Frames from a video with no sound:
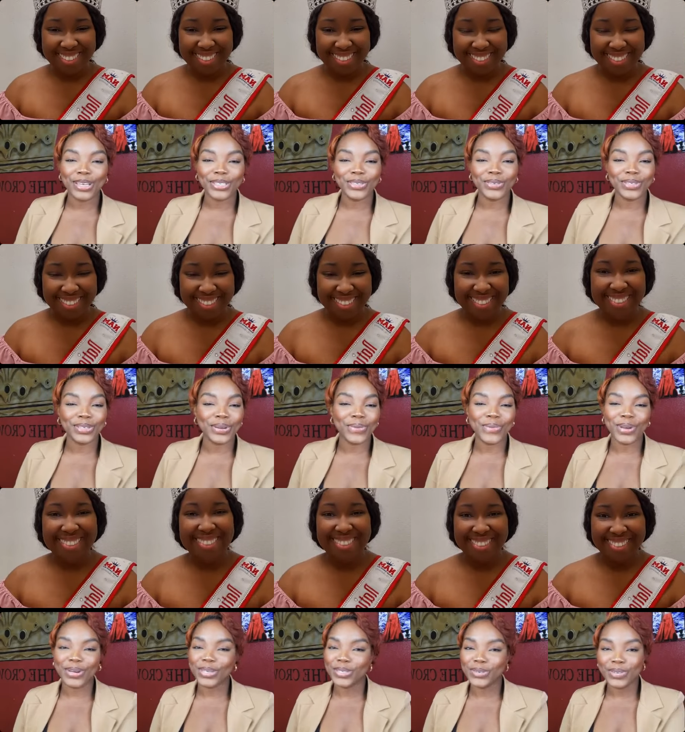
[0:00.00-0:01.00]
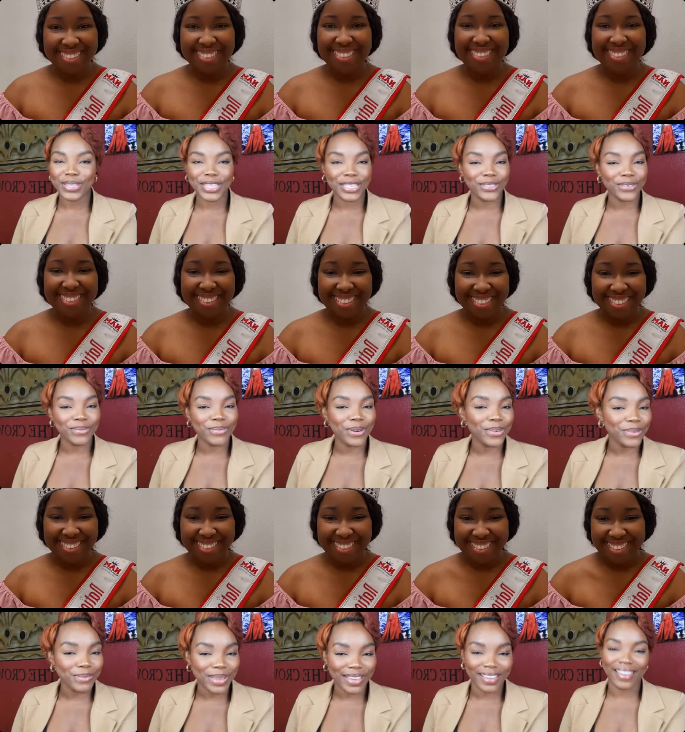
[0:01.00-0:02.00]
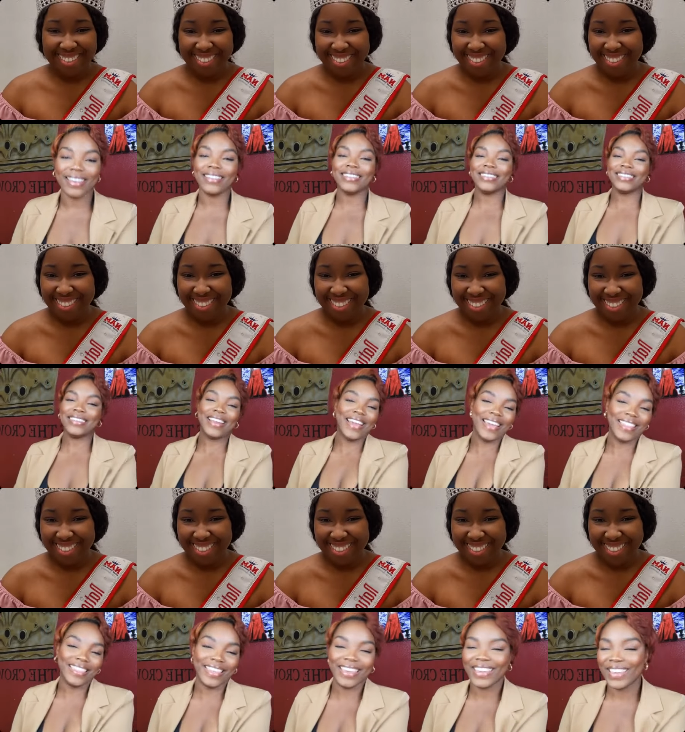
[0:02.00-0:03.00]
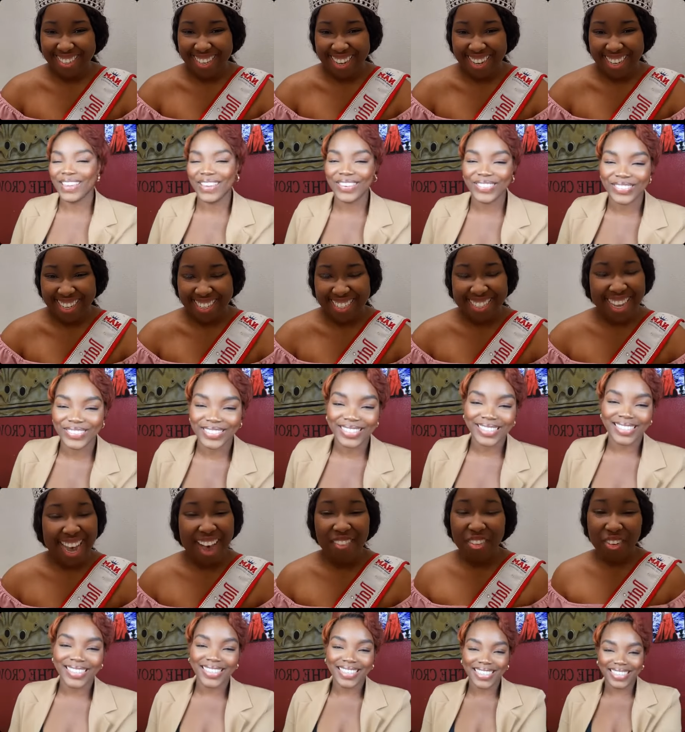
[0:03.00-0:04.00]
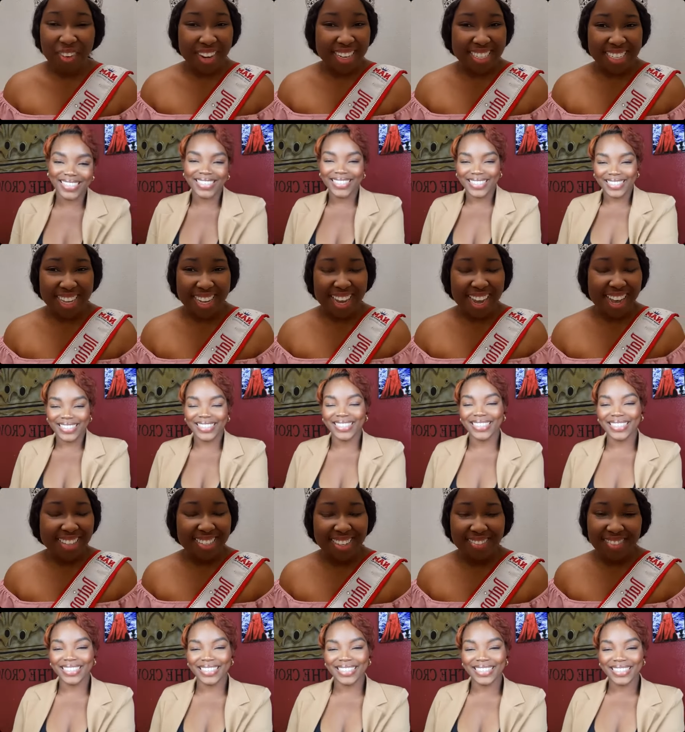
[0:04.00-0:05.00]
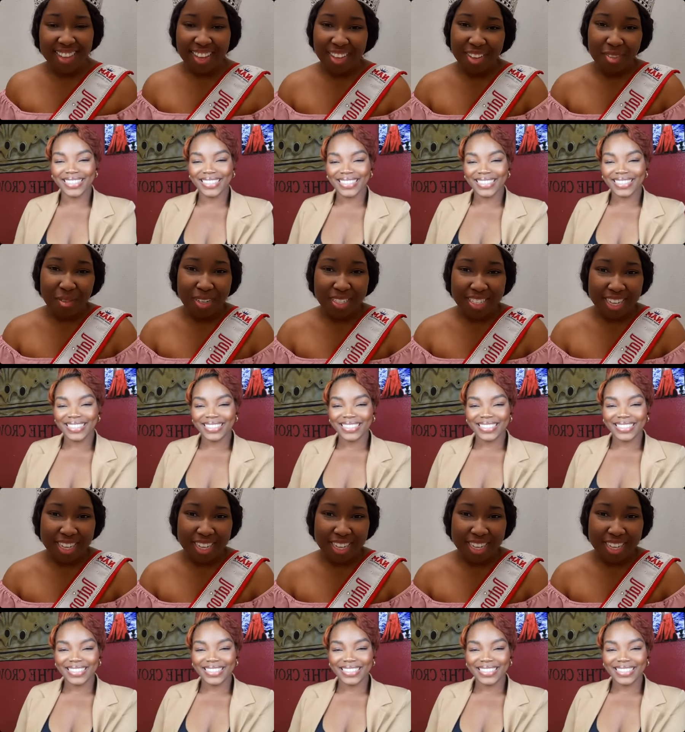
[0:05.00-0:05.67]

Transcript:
Speaker 1: that you took one or two things from both me and Kayla tonight. Thank you. Yes. Have a
Speaker 2: great day, guys. And thank you once